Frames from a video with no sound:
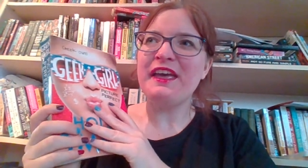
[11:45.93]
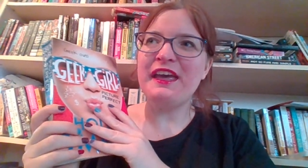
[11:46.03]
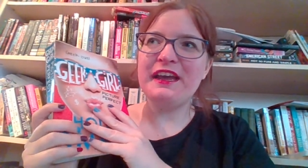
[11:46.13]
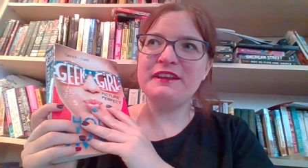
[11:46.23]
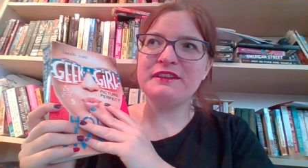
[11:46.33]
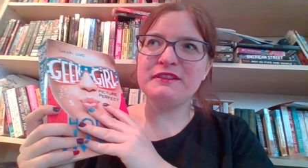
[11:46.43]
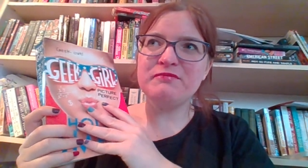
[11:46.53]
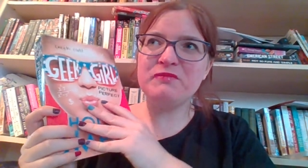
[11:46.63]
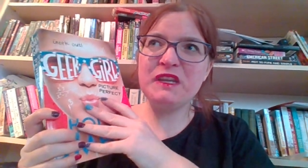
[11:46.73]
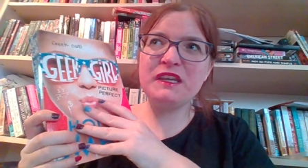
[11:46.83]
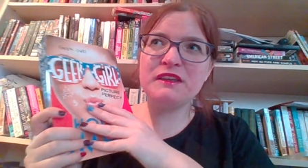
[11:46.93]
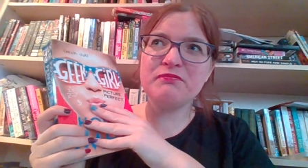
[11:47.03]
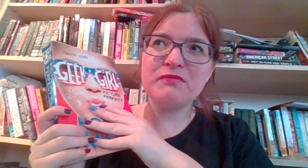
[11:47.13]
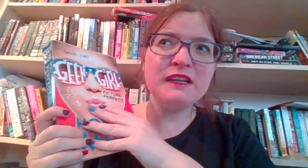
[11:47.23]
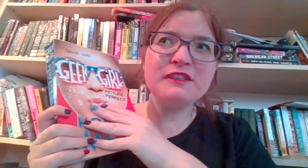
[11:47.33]
And Nick,
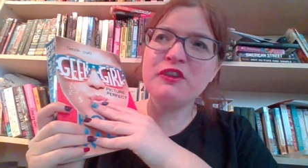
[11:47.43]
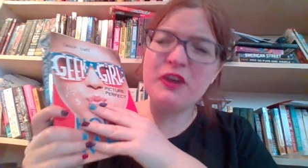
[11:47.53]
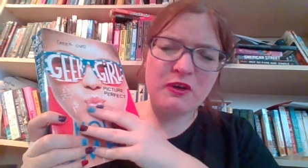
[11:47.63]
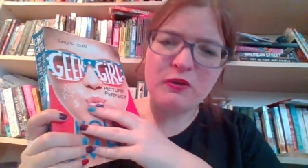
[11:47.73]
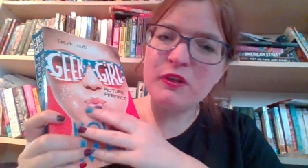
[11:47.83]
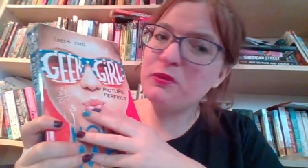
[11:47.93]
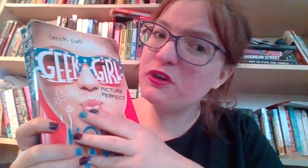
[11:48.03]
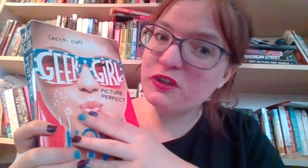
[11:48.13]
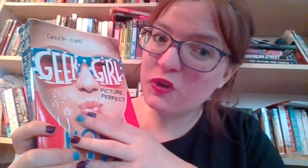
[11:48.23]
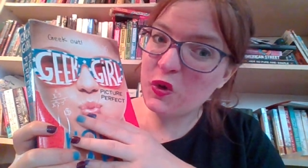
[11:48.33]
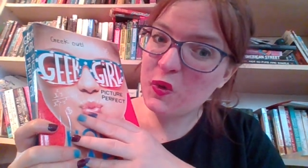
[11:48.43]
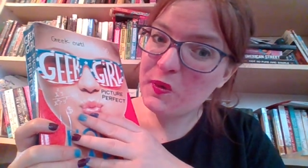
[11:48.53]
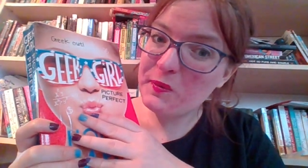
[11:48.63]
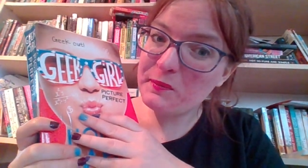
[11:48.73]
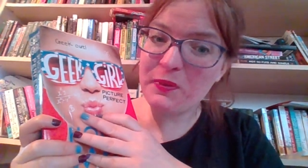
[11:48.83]
he's not in all the books, no,
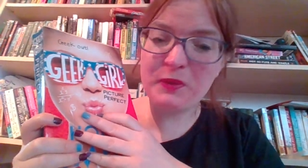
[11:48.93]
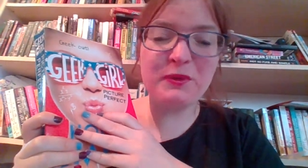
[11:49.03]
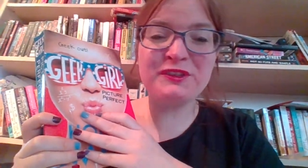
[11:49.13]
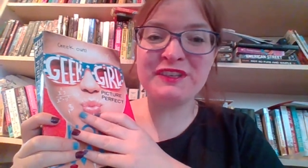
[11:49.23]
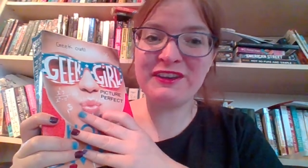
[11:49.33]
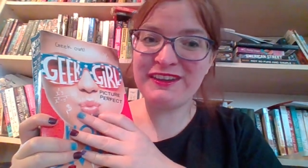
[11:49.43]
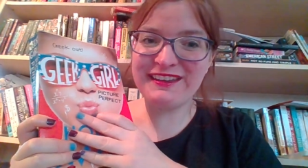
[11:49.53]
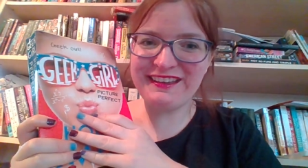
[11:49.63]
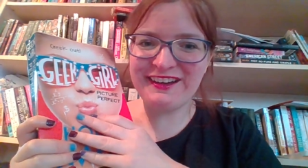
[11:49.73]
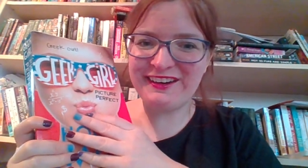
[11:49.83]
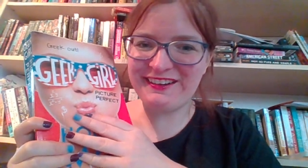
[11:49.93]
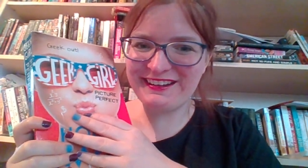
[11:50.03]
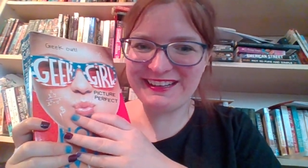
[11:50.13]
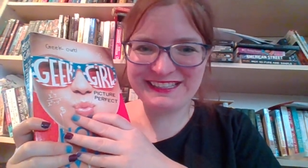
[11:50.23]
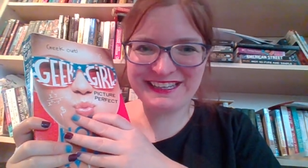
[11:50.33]
but the books he uh,
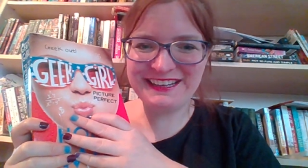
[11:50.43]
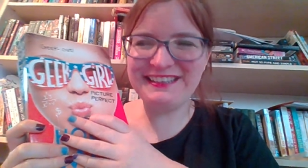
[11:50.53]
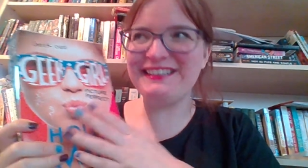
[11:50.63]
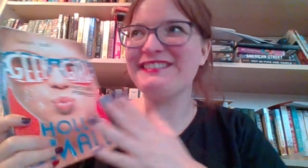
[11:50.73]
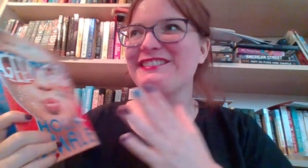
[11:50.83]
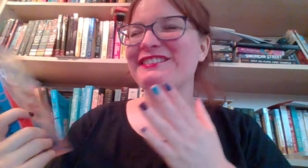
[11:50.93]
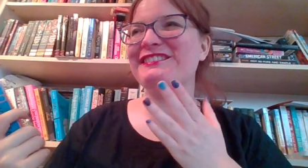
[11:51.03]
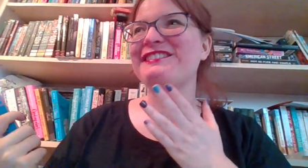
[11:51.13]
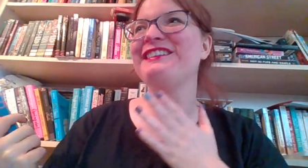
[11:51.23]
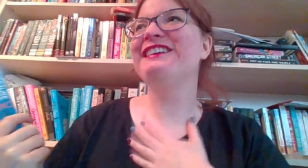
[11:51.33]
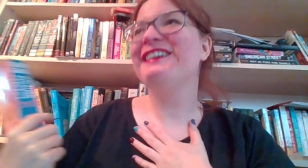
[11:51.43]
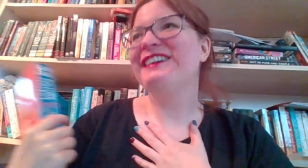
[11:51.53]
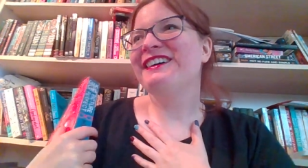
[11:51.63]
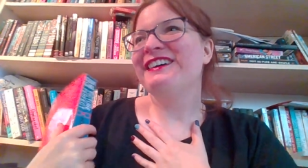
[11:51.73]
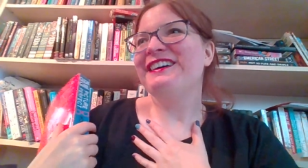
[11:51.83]
is in, it's just
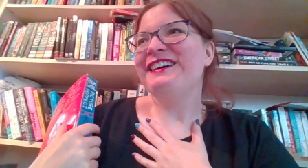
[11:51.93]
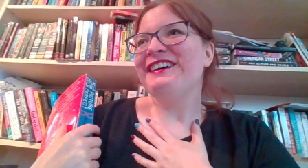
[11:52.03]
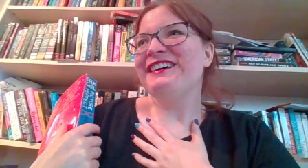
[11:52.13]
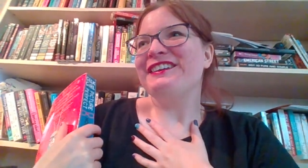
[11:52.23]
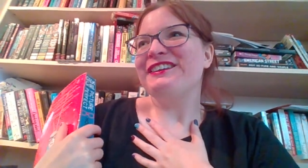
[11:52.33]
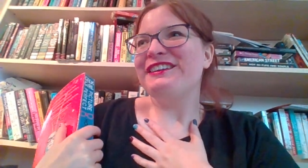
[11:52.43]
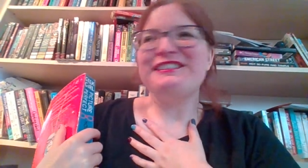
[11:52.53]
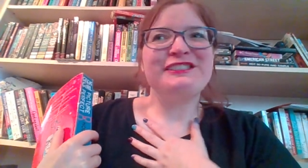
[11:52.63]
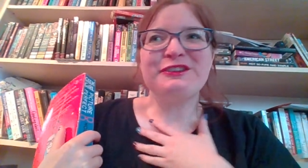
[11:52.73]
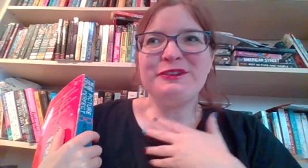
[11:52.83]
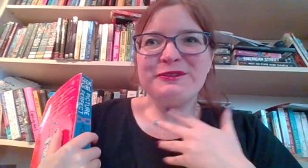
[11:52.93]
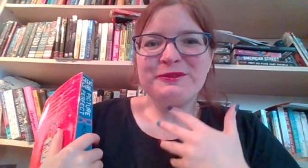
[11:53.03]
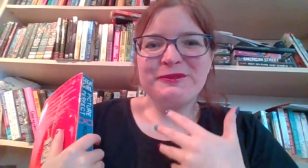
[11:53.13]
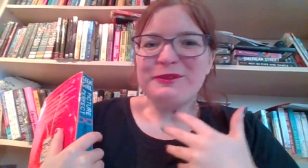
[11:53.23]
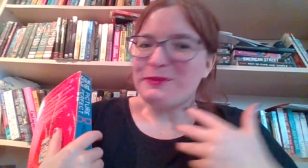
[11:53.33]
it's
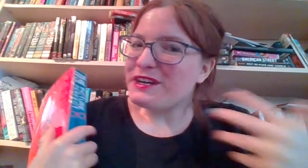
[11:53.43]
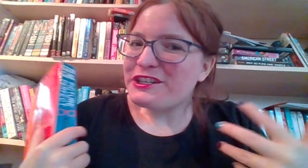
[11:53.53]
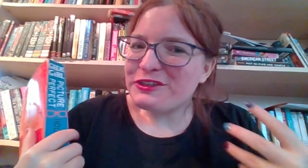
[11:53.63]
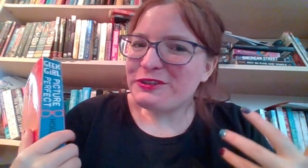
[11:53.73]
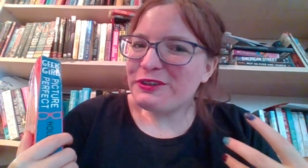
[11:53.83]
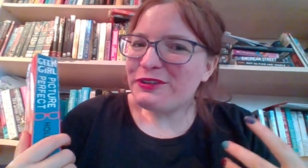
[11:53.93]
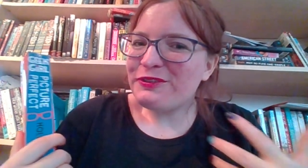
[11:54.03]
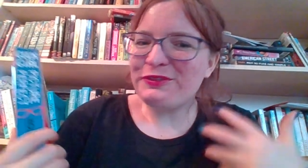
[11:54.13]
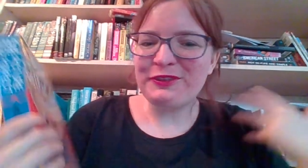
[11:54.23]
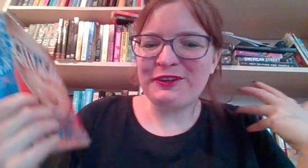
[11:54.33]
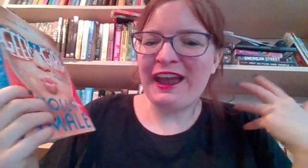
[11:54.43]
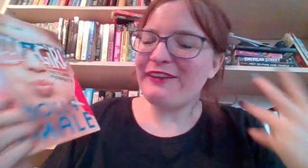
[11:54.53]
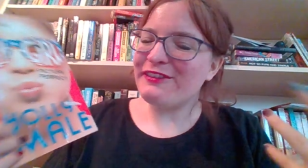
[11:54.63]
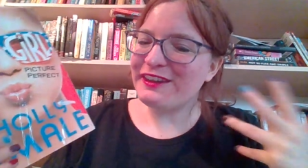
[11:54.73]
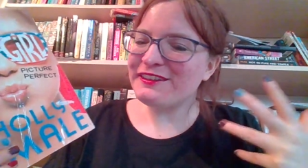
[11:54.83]
so richer for
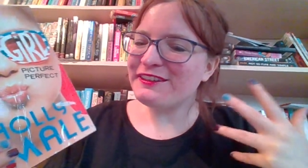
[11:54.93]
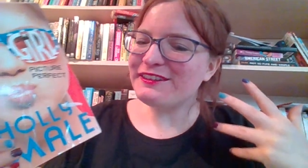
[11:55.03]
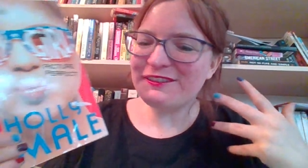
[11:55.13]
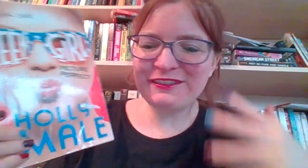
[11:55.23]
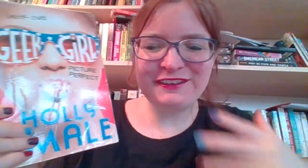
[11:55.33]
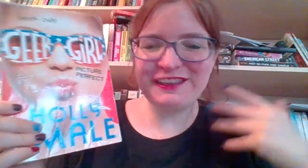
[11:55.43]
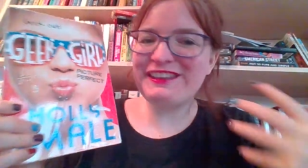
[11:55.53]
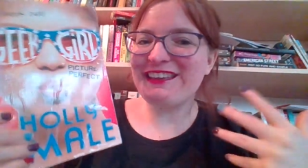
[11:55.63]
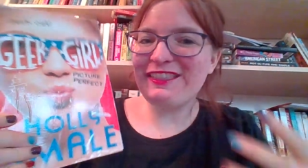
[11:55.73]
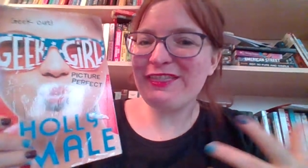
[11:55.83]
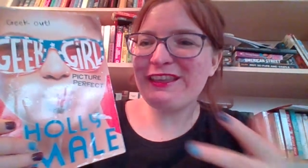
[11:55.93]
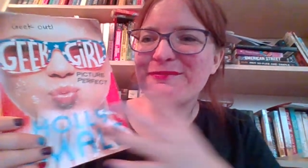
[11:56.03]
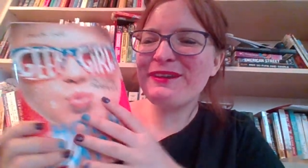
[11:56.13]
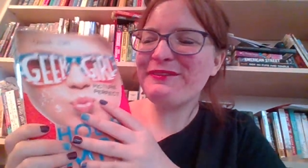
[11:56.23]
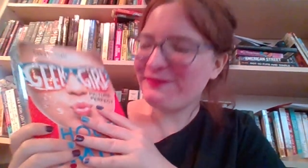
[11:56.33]
having Nick in
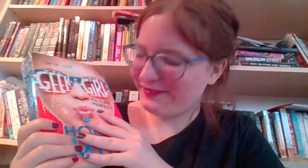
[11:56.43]
them.